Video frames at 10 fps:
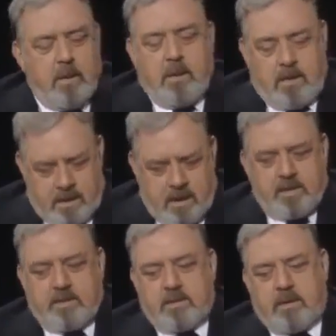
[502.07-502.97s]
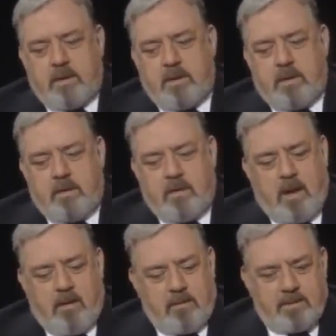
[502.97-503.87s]
milieu.
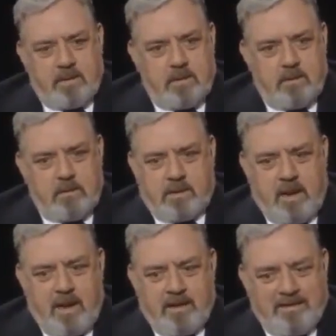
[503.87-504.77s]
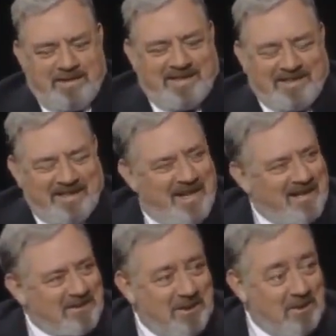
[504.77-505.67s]
And we
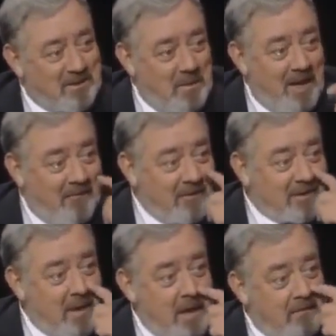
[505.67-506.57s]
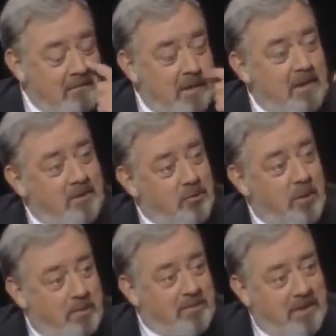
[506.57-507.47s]
are the #1 show
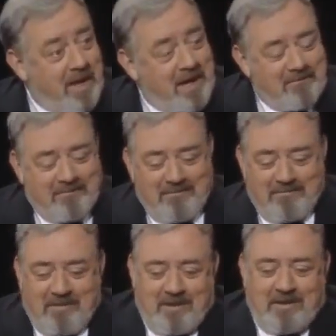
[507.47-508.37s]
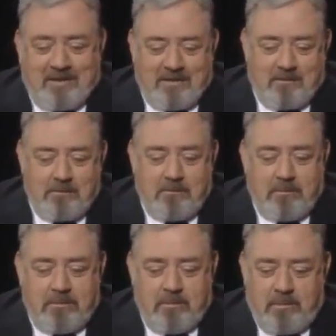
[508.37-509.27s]
of any dramatic show that
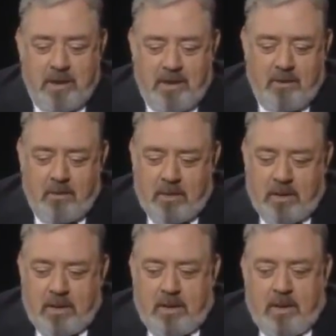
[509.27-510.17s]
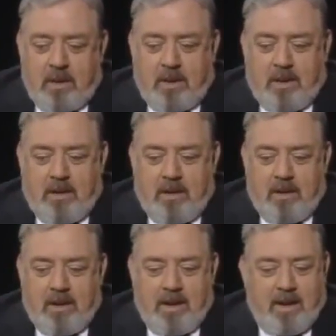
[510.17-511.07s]
goes from the United States this last year.